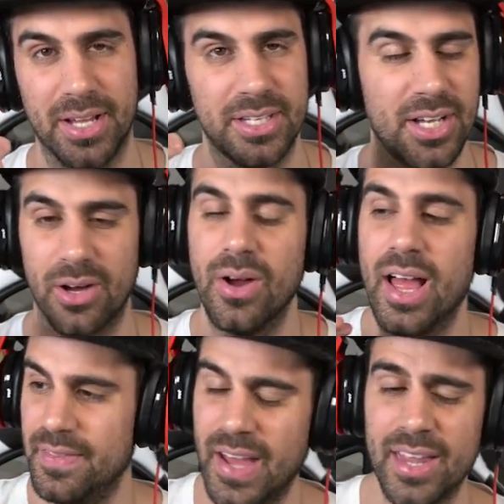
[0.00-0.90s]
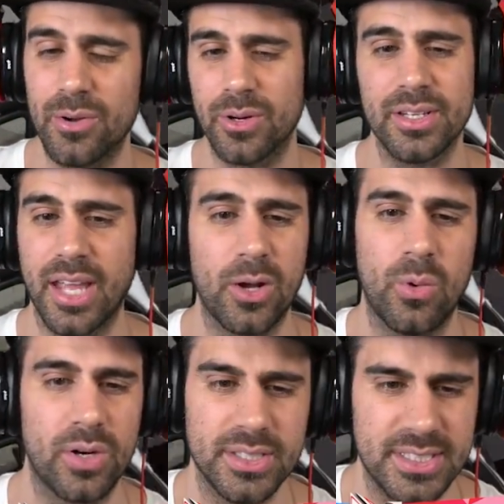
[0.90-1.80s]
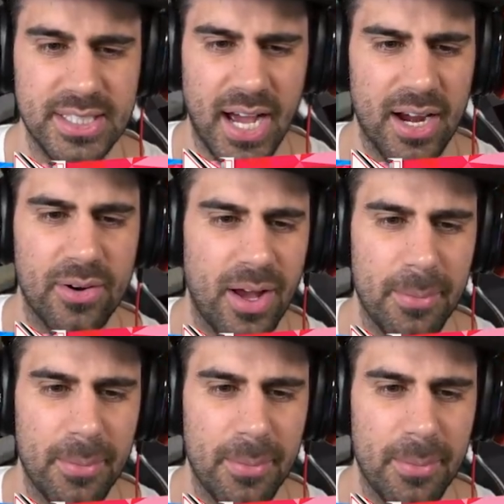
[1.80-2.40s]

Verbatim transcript: You know, now that we're in like quarantine IRL,